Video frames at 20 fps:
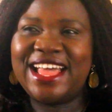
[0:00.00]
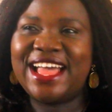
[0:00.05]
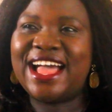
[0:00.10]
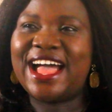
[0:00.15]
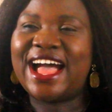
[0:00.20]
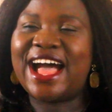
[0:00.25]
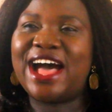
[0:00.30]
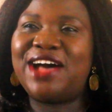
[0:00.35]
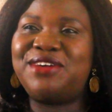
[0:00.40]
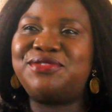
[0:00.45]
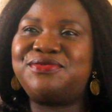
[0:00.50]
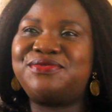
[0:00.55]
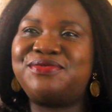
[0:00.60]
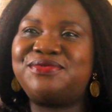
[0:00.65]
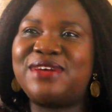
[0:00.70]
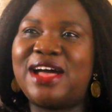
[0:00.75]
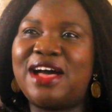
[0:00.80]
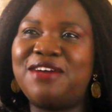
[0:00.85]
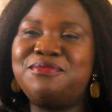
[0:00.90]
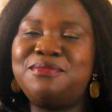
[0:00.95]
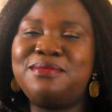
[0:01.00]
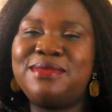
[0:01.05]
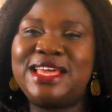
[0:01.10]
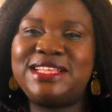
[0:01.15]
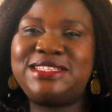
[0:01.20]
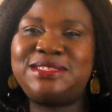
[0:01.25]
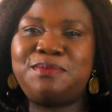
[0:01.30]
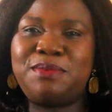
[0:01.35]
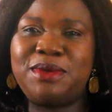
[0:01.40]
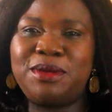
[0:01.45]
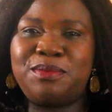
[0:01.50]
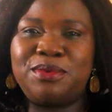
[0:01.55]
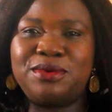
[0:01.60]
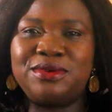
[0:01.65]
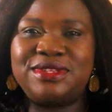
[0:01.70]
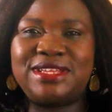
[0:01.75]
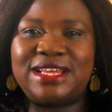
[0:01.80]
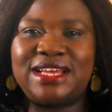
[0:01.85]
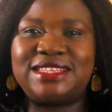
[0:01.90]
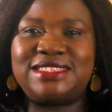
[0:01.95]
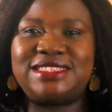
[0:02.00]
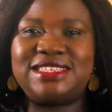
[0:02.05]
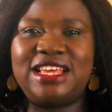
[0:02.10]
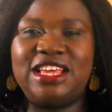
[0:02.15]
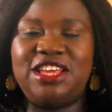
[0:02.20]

I've met people that,